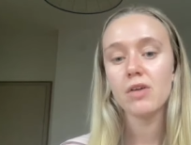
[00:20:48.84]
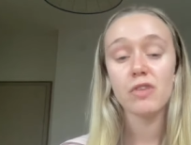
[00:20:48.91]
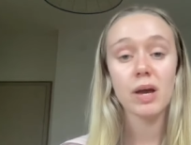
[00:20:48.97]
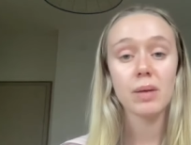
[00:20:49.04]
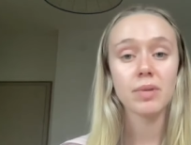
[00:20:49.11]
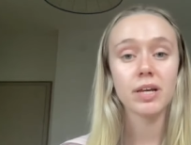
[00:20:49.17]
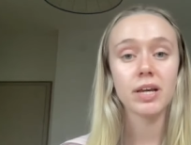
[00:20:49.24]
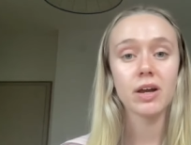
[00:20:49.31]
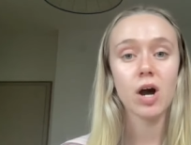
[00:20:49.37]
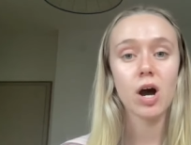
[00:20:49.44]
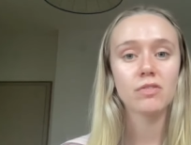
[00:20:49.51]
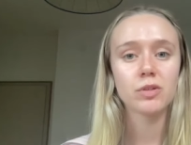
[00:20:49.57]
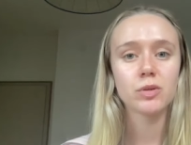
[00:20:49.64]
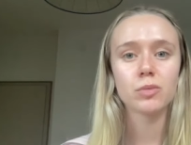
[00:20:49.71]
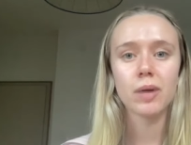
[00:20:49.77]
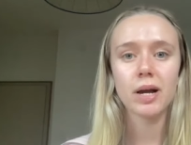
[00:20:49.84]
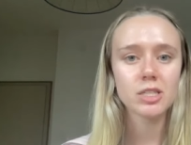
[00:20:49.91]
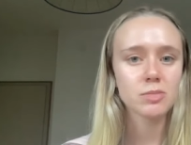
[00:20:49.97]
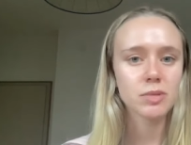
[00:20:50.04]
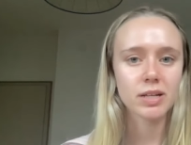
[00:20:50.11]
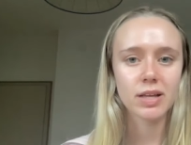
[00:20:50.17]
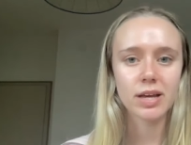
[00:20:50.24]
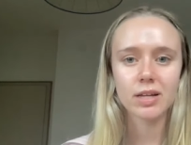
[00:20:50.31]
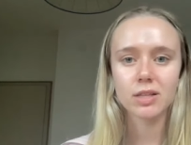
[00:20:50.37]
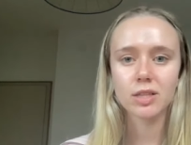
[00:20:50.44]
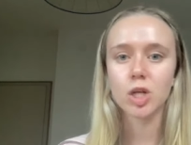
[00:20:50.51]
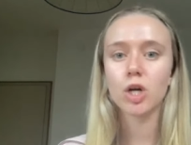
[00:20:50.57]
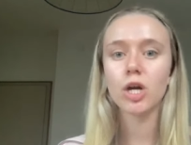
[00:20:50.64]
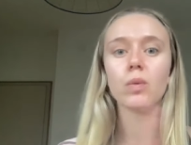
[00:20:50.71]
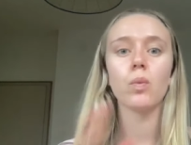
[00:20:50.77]
family often reminds me like
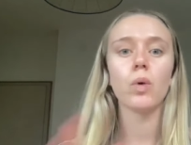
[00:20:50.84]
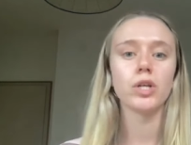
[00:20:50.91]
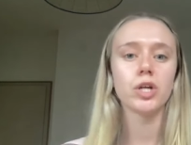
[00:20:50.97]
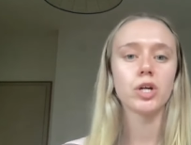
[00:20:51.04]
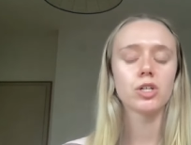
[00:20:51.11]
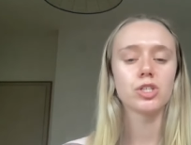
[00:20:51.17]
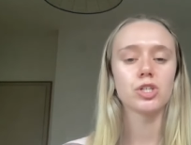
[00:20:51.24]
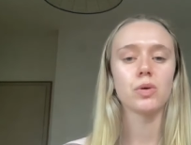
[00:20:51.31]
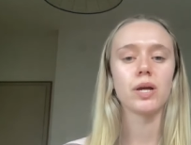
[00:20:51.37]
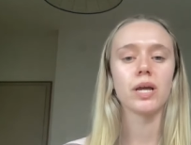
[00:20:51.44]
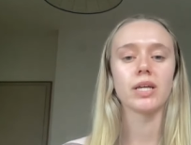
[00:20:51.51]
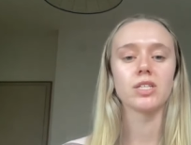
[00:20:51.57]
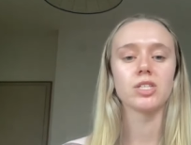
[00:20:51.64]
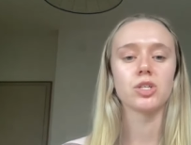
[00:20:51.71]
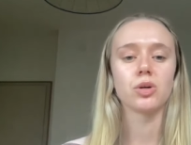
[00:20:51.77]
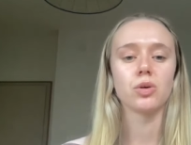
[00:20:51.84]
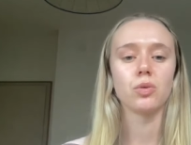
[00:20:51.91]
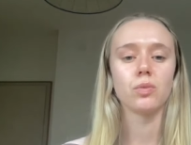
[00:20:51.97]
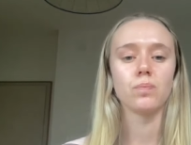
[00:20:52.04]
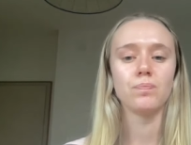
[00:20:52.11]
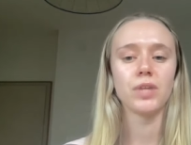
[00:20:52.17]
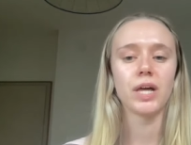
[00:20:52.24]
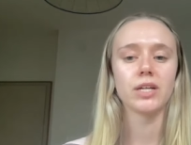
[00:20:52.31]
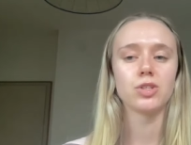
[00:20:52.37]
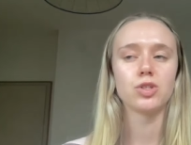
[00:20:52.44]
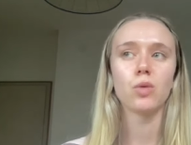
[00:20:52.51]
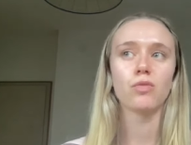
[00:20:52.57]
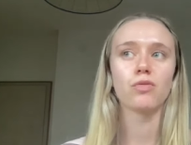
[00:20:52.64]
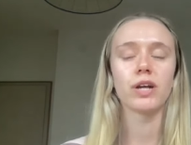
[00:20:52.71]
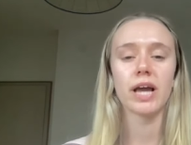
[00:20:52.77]
look at what you're doing and so like
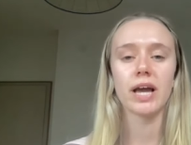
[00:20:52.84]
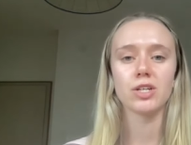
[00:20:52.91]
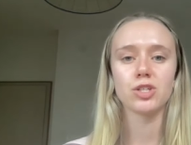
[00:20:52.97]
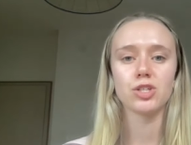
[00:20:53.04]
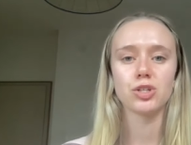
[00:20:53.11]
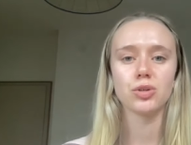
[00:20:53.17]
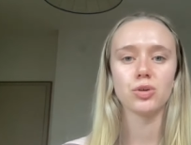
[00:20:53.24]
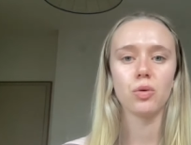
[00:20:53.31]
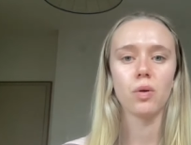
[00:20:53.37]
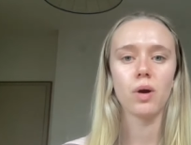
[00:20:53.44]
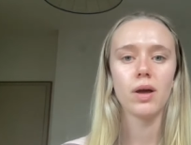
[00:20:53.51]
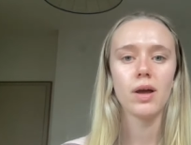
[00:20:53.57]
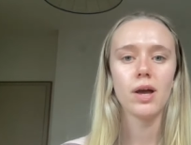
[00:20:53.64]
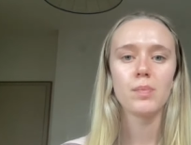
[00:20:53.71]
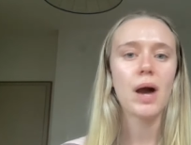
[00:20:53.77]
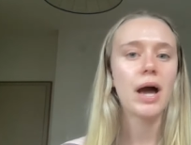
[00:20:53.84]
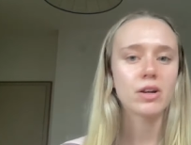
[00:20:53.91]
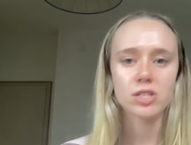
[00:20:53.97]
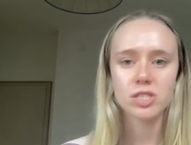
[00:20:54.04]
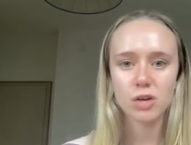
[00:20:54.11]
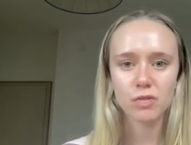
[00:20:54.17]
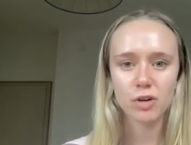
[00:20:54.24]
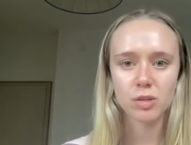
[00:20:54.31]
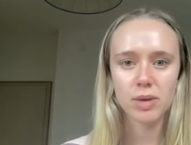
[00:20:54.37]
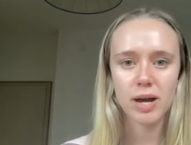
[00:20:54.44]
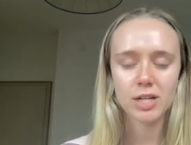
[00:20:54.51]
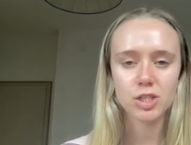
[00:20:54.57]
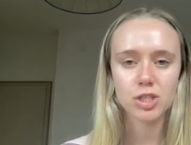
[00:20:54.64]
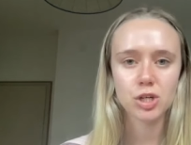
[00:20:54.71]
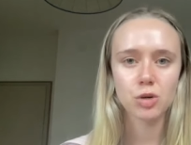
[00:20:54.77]
don't forget to pat yourself on the
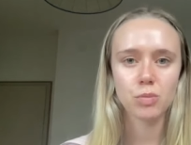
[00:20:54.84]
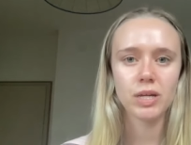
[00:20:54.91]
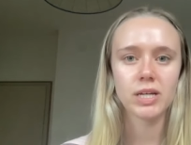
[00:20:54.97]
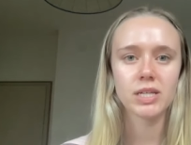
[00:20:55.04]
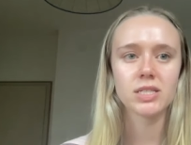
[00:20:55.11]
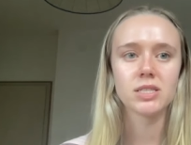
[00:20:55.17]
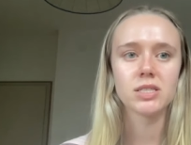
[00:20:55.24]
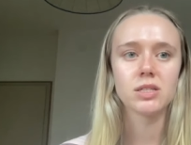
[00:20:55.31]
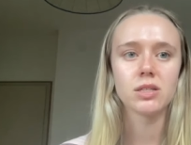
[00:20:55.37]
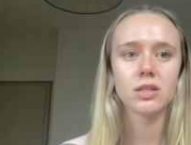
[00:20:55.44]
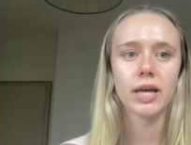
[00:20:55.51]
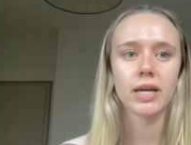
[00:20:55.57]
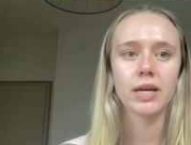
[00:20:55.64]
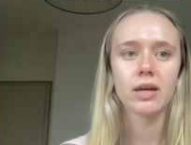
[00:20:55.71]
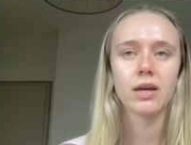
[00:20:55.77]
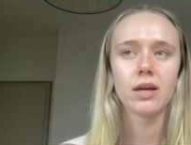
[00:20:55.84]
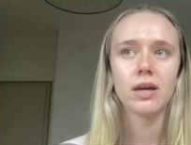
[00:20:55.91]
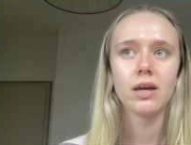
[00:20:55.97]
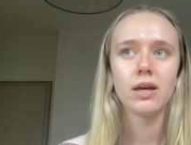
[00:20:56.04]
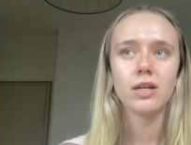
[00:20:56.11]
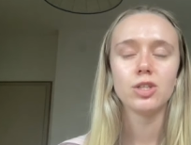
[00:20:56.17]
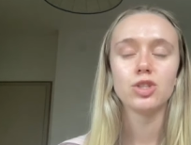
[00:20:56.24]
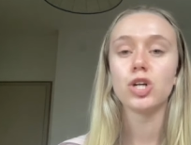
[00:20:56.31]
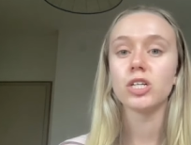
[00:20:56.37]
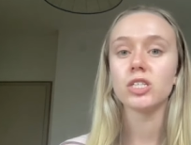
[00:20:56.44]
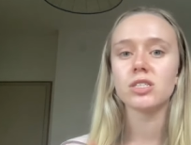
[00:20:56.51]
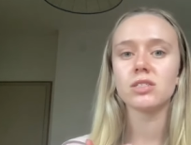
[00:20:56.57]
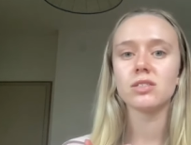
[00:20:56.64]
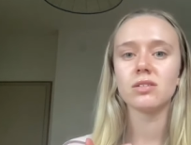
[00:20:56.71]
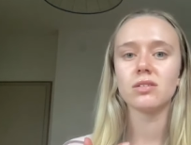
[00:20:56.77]
back too because like
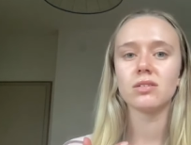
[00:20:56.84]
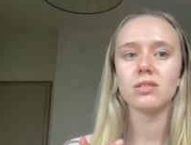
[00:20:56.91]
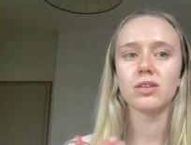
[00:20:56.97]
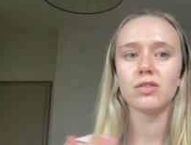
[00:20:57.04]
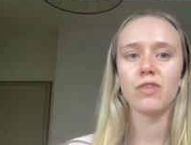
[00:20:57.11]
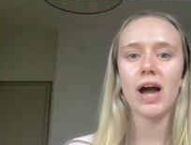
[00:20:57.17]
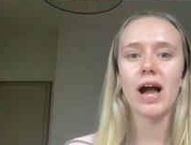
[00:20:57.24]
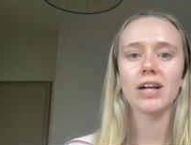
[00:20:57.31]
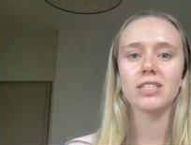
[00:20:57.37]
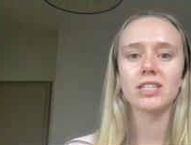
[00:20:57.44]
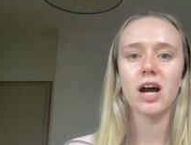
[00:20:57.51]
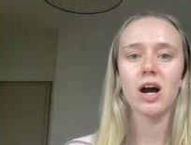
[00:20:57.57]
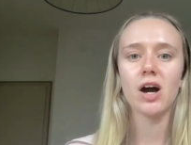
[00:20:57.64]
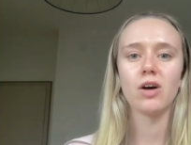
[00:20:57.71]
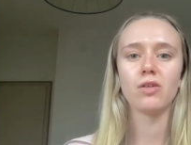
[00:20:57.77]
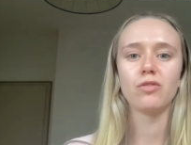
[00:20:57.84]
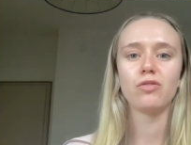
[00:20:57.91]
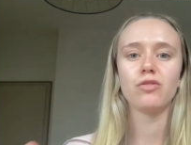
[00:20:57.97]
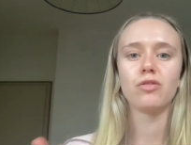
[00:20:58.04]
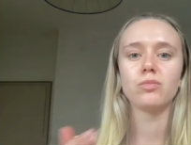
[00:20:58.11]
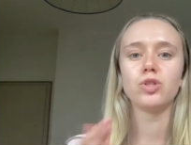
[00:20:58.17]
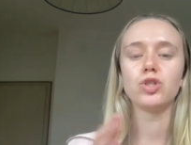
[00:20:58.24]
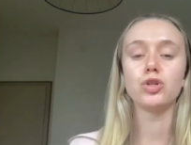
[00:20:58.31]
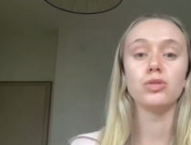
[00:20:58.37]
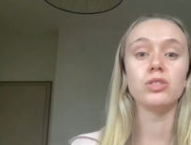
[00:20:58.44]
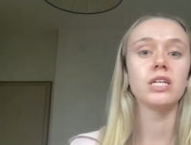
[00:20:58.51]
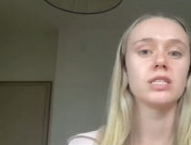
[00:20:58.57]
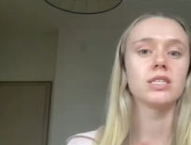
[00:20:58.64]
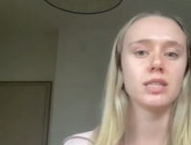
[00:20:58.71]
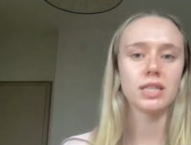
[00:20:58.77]
just the fact of
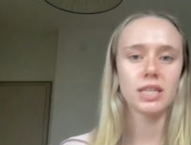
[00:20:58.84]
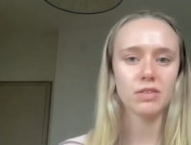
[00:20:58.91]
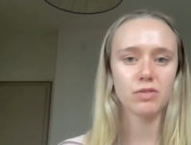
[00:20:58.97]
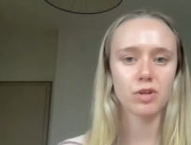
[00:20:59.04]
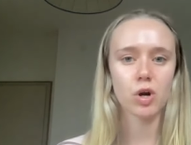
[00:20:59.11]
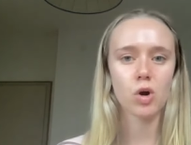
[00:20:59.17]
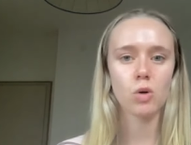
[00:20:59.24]
choosing to leave your